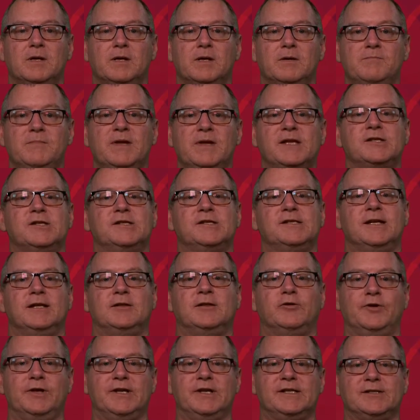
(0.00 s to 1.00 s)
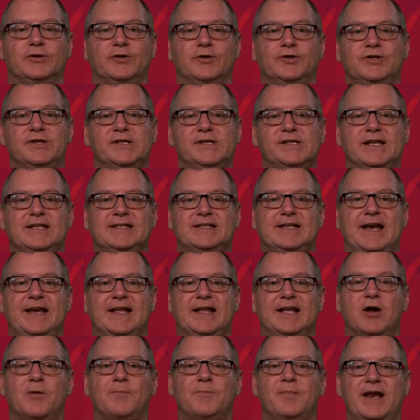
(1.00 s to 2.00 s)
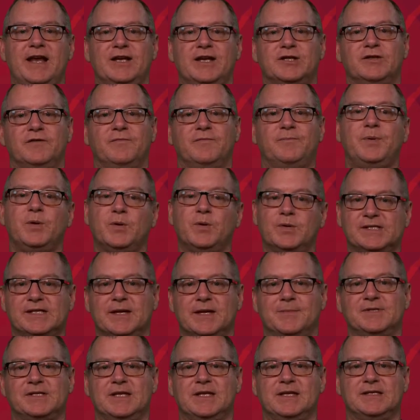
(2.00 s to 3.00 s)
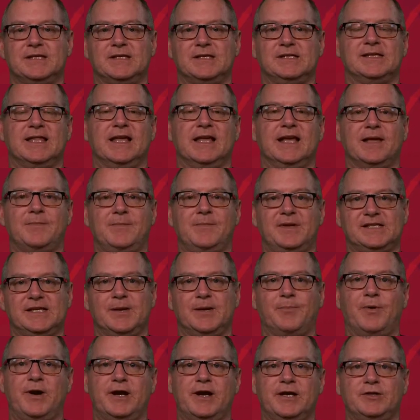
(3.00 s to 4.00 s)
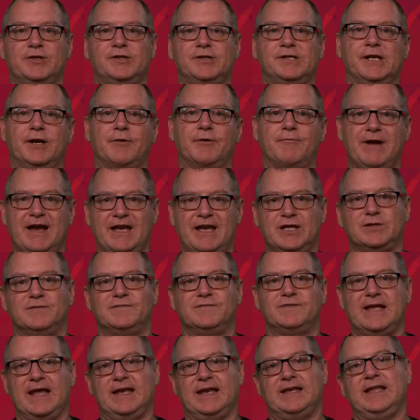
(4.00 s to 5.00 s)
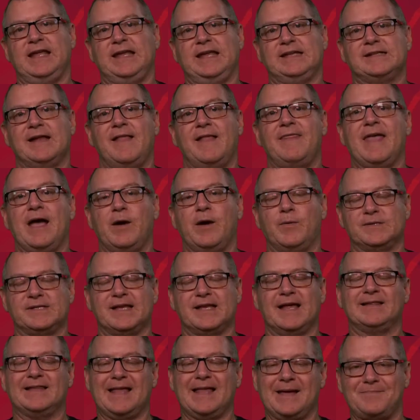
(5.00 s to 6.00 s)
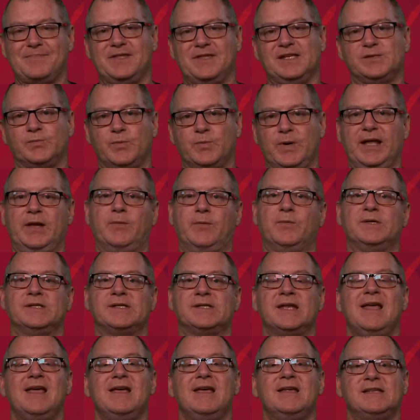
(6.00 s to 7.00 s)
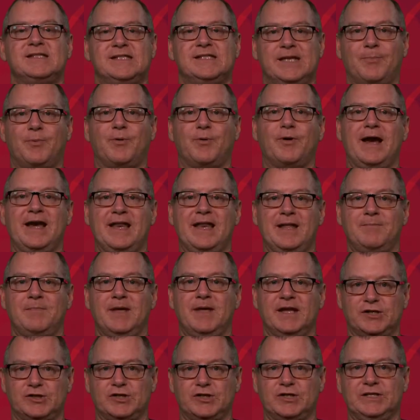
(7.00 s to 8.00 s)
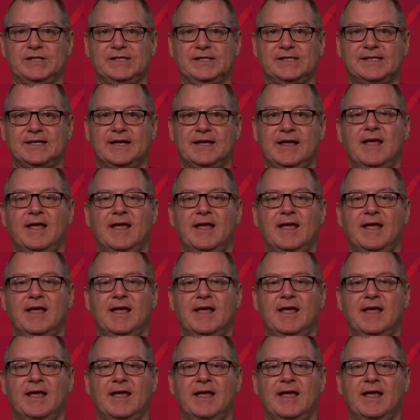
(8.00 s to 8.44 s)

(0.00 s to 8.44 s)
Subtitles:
Mixtures including solutions contain a combination of pure substances that can be separated using a range of techniques. And that was our lab this week, was separating mixtures